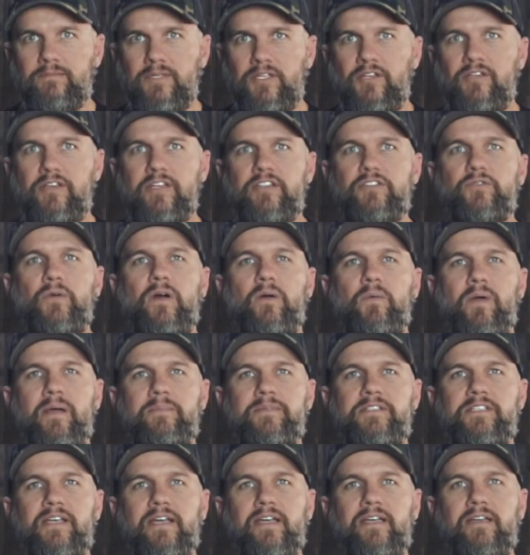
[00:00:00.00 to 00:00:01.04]
but you get to our
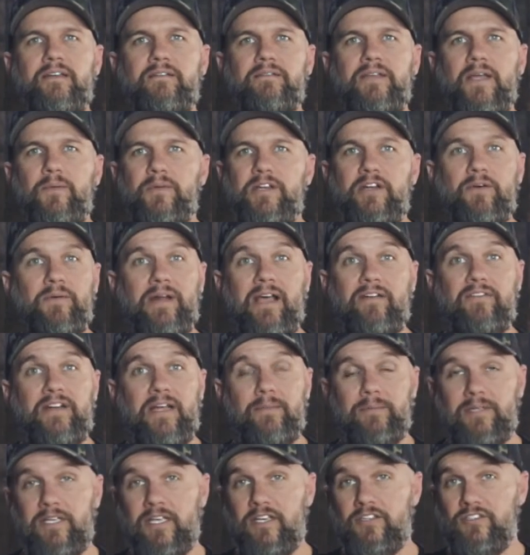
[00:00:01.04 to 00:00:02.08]
website and we don't have an
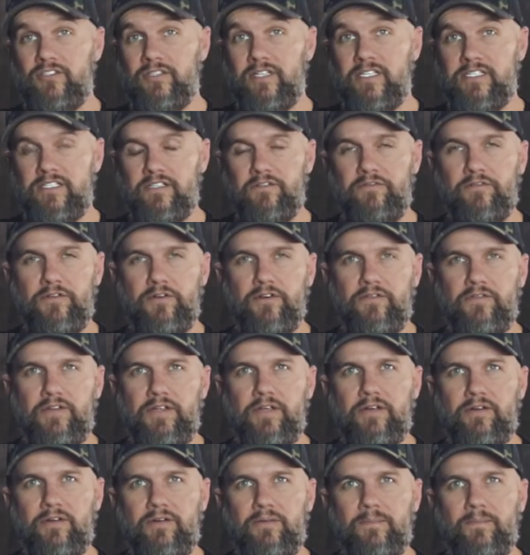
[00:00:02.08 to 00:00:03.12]
application listed for your
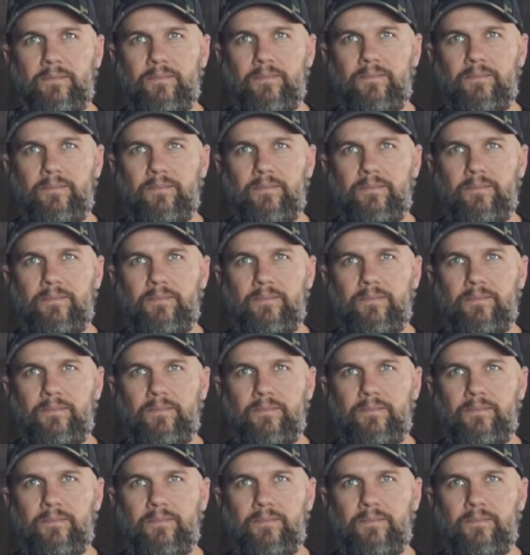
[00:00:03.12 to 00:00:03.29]
vehicle.